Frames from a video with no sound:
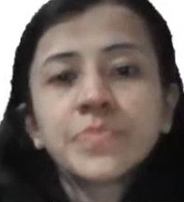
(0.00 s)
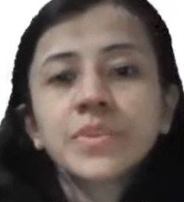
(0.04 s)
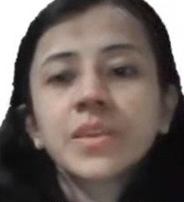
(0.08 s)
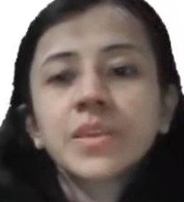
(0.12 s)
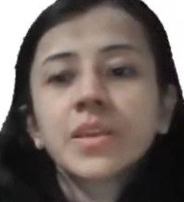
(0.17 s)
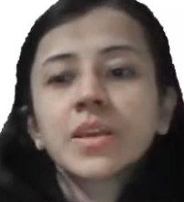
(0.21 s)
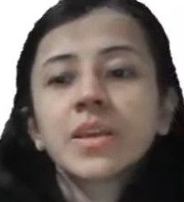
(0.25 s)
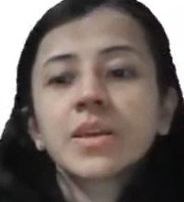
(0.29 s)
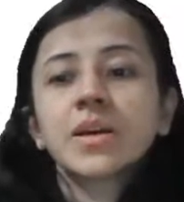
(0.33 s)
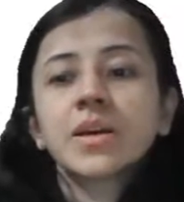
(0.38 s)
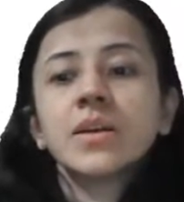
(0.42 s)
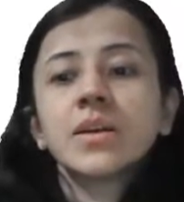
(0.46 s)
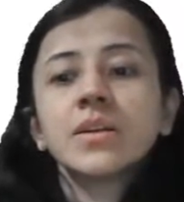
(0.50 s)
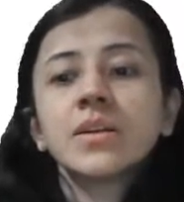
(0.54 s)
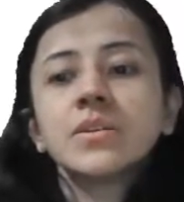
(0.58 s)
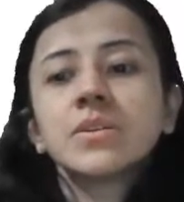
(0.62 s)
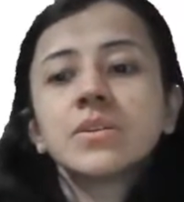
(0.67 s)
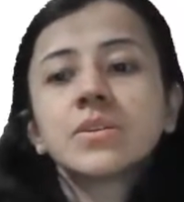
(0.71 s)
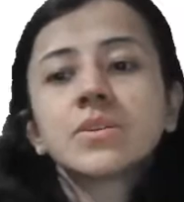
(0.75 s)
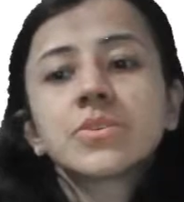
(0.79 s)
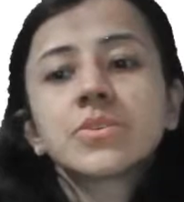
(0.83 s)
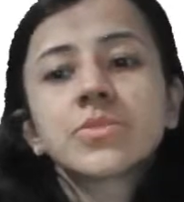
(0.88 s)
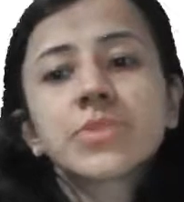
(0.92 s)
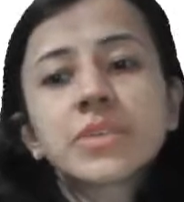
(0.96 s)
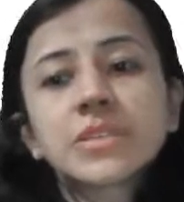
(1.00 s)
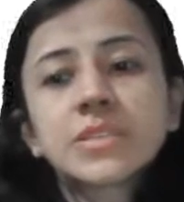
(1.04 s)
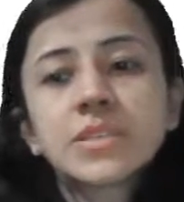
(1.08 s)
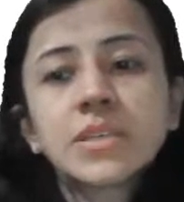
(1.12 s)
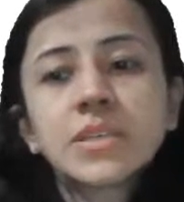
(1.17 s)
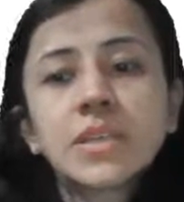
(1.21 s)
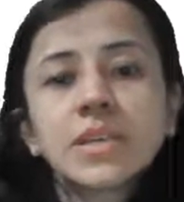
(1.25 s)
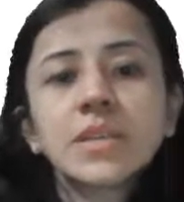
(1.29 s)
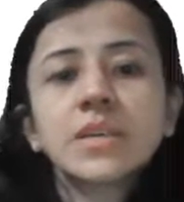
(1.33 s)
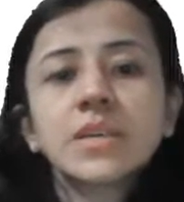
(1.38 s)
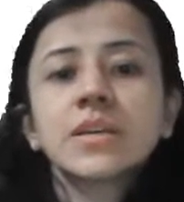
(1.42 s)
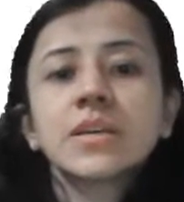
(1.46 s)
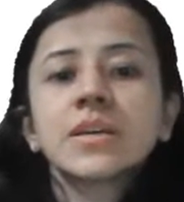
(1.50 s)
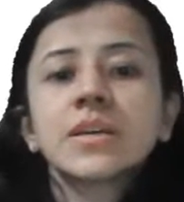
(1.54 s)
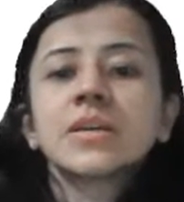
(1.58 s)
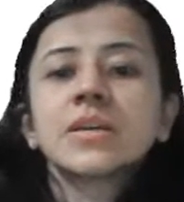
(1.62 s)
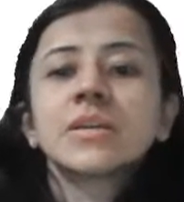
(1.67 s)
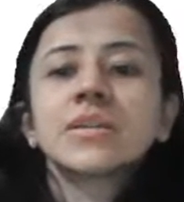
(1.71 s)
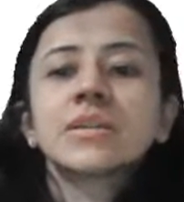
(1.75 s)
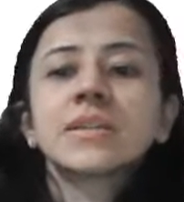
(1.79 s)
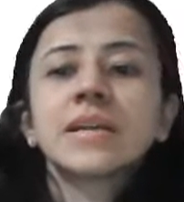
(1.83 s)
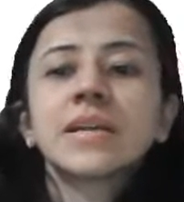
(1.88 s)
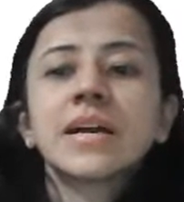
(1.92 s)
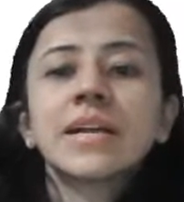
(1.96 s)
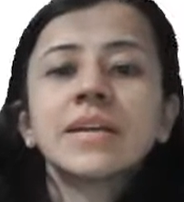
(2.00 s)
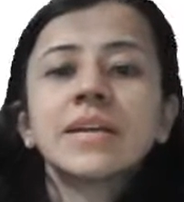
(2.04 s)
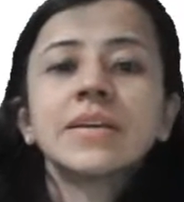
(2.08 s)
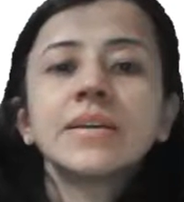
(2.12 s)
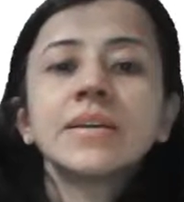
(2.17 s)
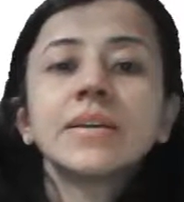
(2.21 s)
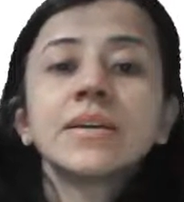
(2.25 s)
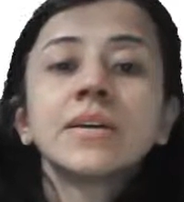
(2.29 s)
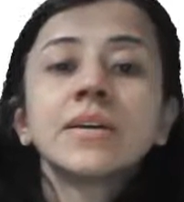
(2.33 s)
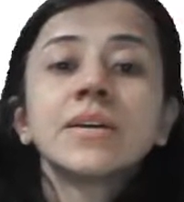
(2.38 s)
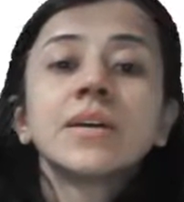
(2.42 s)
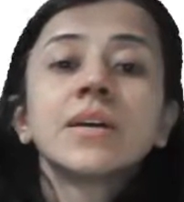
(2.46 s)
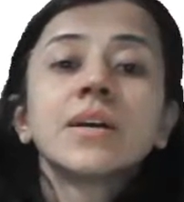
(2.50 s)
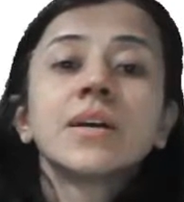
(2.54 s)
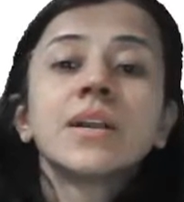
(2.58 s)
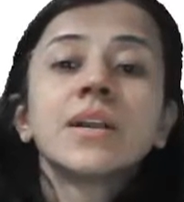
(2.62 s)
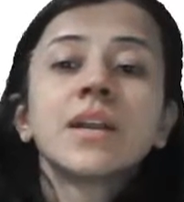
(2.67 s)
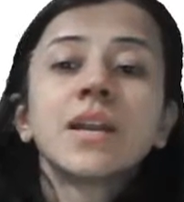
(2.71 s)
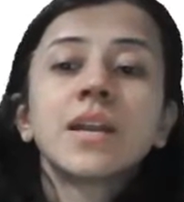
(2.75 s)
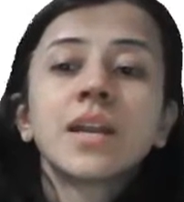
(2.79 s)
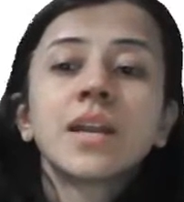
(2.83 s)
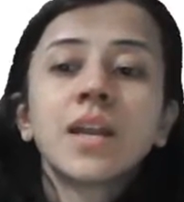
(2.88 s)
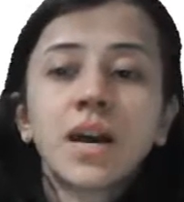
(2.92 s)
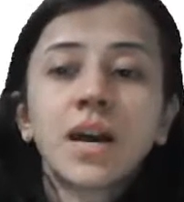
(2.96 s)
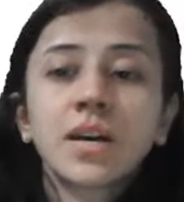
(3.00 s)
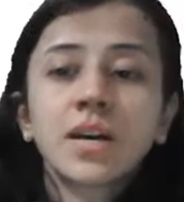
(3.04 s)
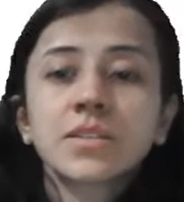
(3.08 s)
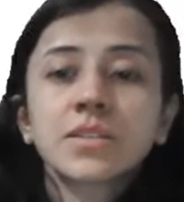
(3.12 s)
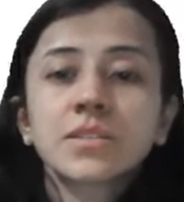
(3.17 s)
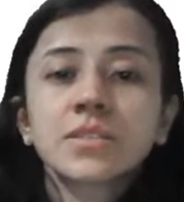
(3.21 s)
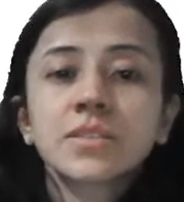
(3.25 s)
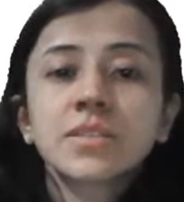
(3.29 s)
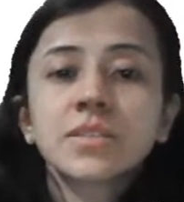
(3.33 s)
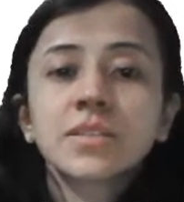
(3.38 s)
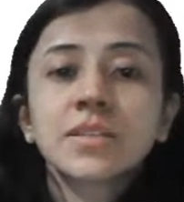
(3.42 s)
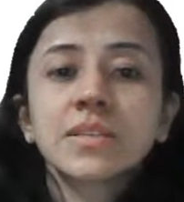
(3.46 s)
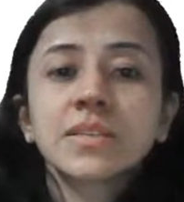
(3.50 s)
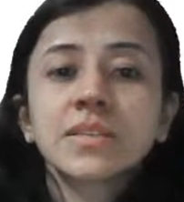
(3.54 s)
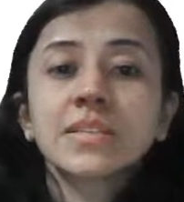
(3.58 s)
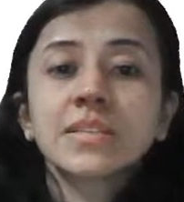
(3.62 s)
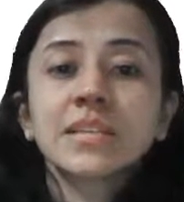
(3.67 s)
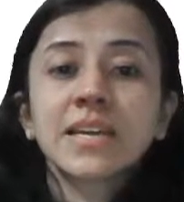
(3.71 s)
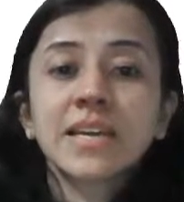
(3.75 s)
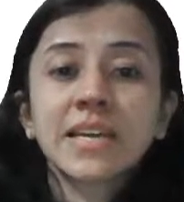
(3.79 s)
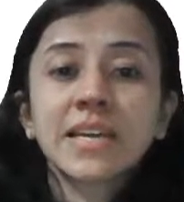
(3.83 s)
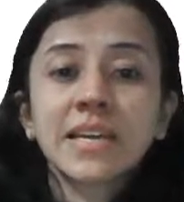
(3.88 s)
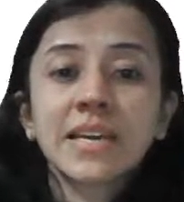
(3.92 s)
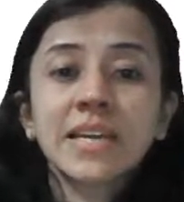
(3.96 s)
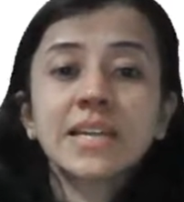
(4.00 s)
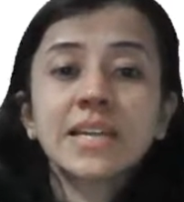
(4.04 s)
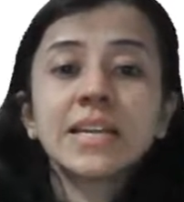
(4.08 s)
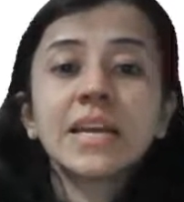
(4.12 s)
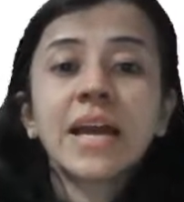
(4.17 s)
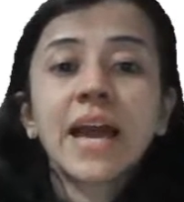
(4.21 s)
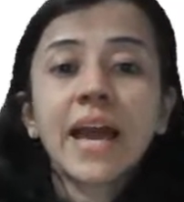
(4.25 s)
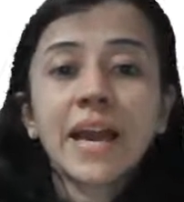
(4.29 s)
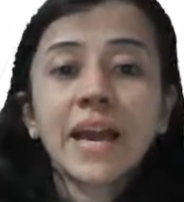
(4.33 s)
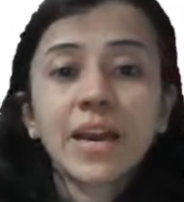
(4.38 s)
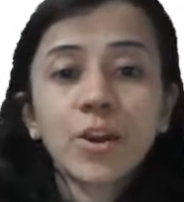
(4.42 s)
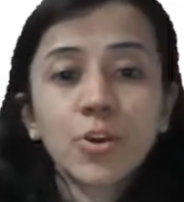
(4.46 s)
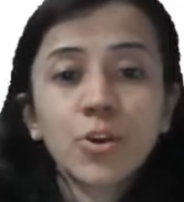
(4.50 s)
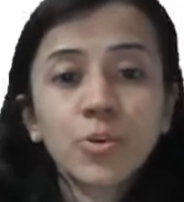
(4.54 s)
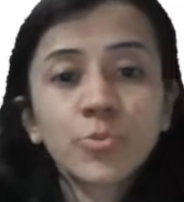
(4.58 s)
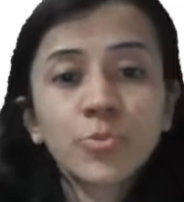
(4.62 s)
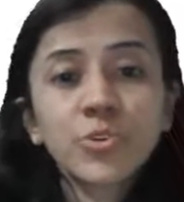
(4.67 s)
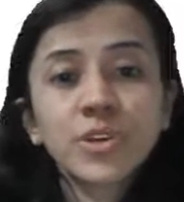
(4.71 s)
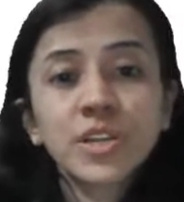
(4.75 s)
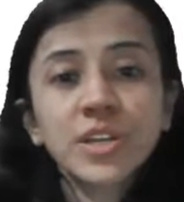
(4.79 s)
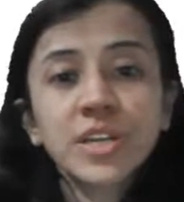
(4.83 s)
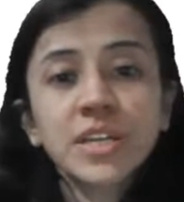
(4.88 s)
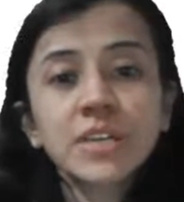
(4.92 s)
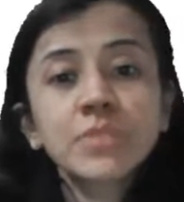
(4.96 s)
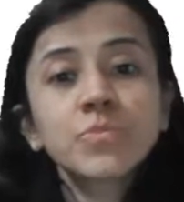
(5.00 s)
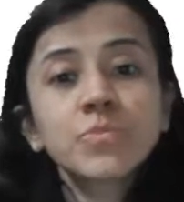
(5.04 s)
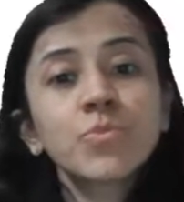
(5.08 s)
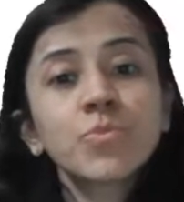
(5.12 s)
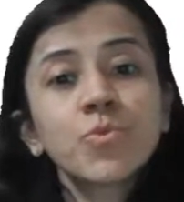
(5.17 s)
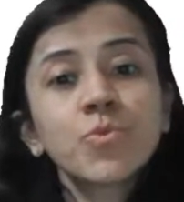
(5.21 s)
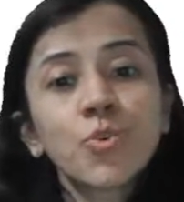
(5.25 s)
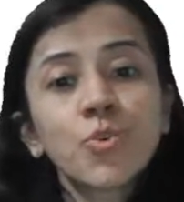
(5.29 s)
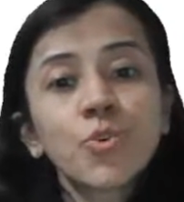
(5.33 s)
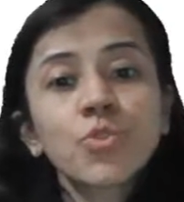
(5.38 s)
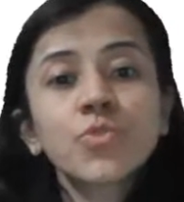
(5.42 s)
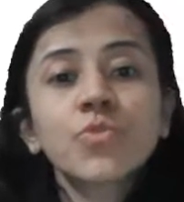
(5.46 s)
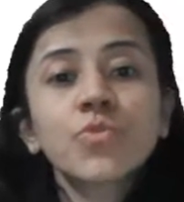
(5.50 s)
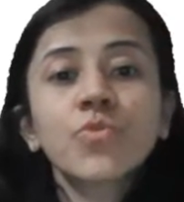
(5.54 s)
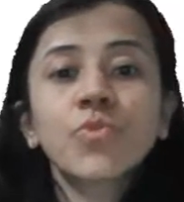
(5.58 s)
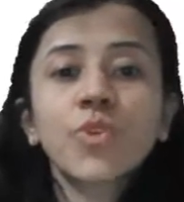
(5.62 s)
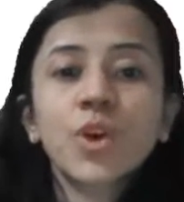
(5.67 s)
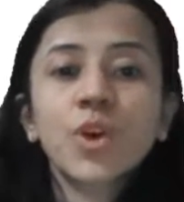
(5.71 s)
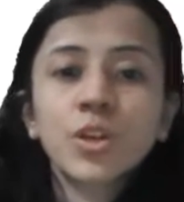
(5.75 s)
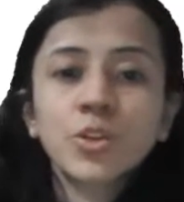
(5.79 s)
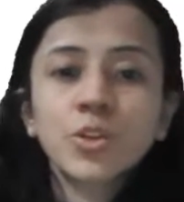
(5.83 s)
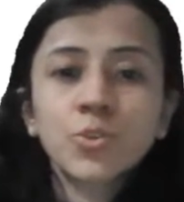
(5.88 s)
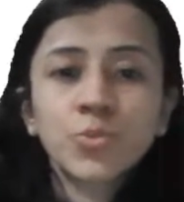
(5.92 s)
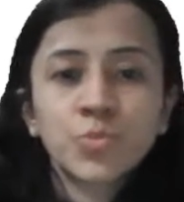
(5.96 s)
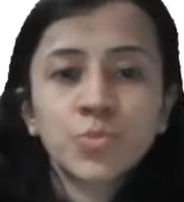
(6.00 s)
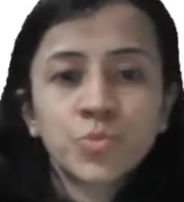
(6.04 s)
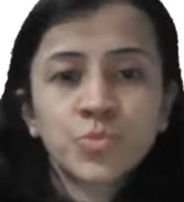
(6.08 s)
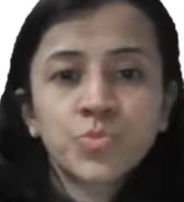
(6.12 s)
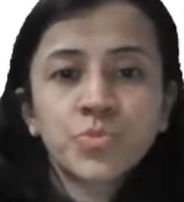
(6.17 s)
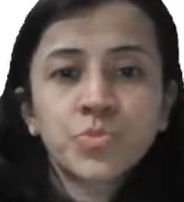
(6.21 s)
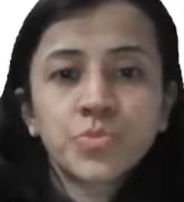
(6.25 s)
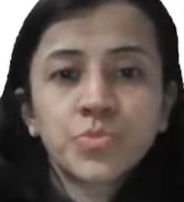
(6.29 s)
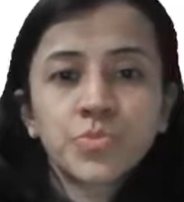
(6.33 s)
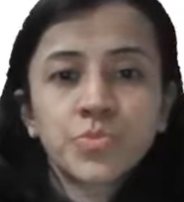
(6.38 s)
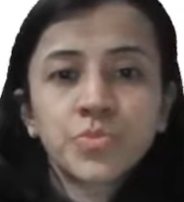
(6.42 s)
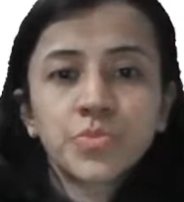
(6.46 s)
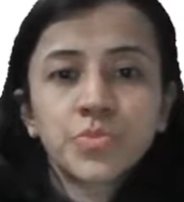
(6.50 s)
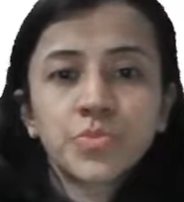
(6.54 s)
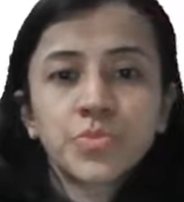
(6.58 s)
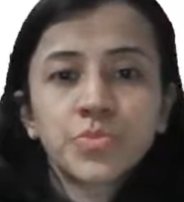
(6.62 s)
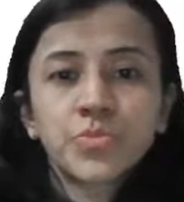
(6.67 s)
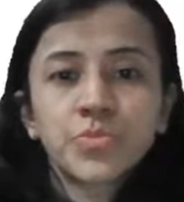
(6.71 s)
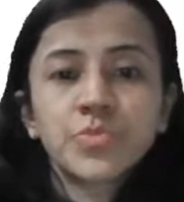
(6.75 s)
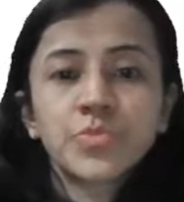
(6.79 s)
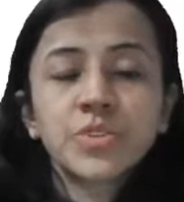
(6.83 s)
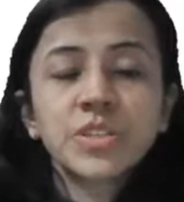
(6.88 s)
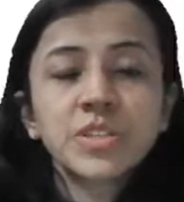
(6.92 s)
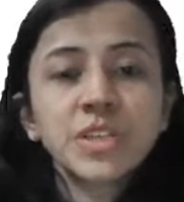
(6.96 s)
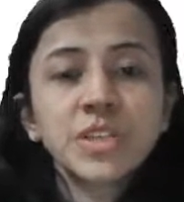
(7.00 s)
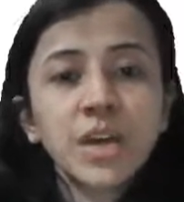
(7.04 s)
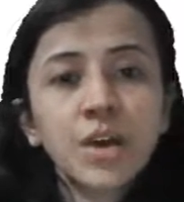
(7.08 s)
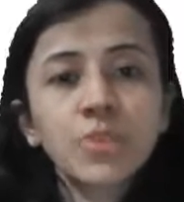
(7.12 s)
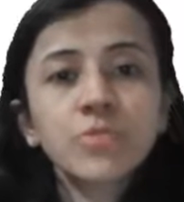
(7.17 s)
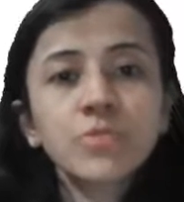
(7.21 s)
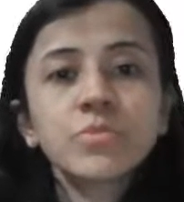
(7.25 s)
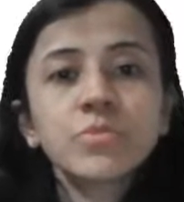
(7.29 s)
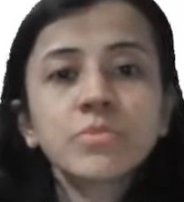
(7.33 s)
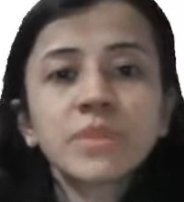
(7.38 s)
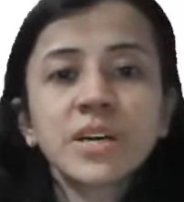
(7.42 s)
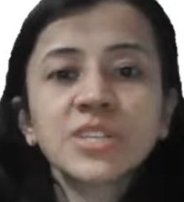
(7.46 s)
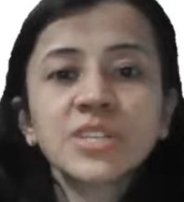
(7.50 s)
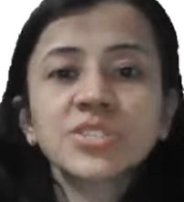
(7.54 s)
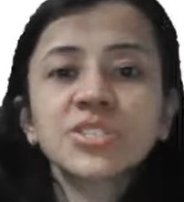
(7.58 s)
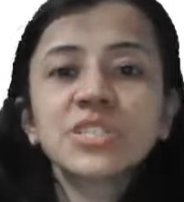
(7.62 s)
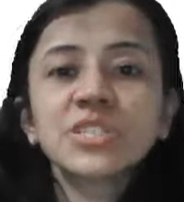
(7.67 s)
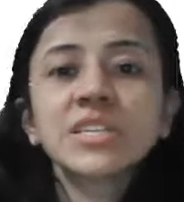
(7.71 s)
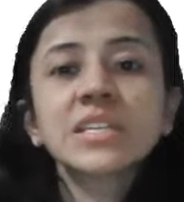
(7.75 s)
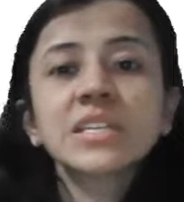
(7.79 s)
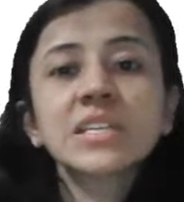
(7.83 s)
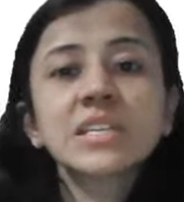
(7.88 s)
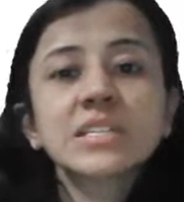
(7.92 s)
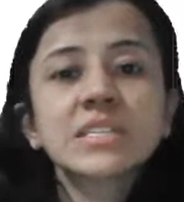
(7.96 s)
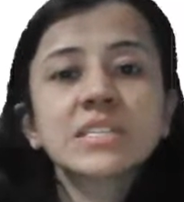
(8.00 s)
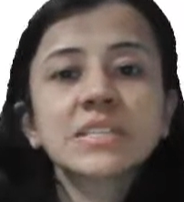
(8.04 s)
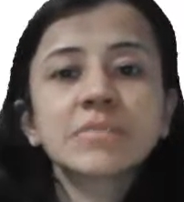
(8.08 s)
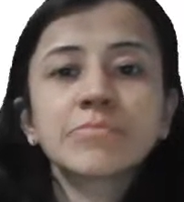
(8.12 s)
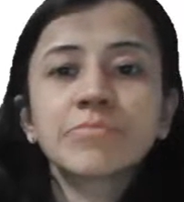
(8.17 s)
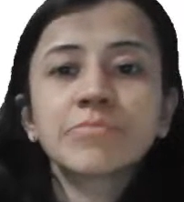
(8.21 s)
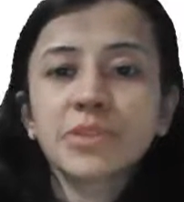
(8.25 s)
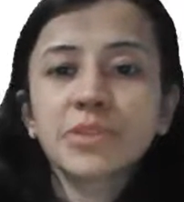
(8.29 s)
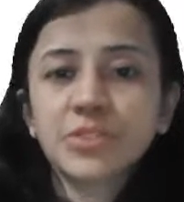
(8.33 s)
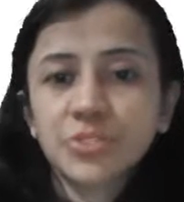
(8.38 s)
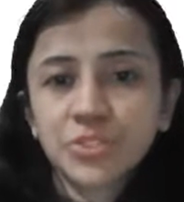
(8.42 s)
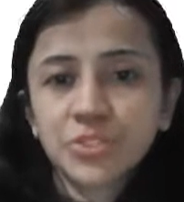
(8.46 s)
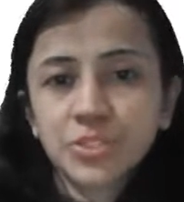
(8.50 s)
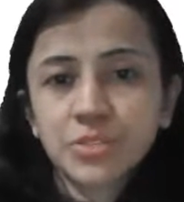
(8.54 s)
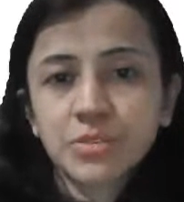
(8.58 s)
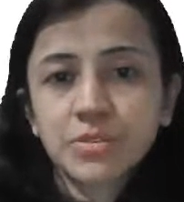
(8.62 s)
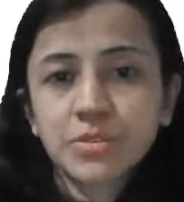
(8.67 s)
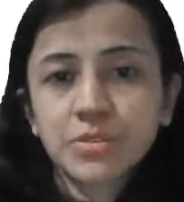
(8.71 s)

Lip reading: Here you can see that lungs, they can accommodate more volume without much increase in pressure,